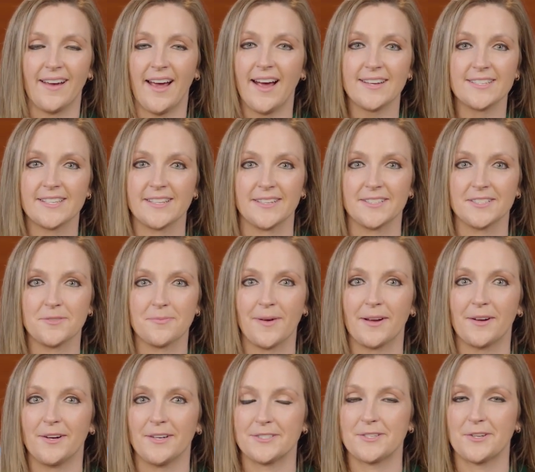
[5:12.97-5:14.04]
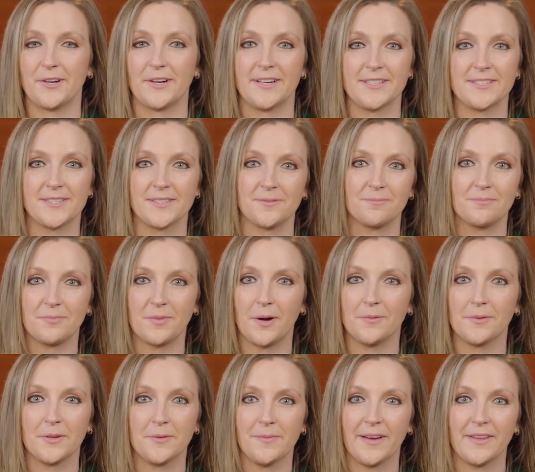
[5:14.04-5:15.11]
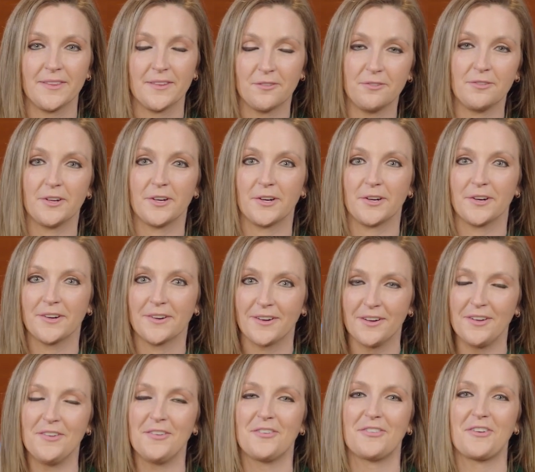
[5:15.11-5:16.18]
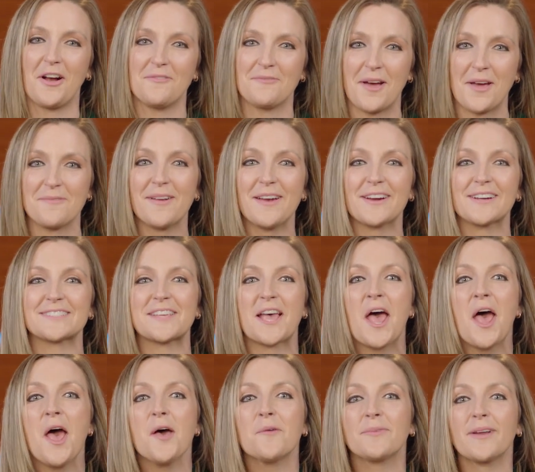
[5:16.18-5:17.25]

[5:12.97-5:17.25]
accidents by God's grace and probably by the fear from my parents.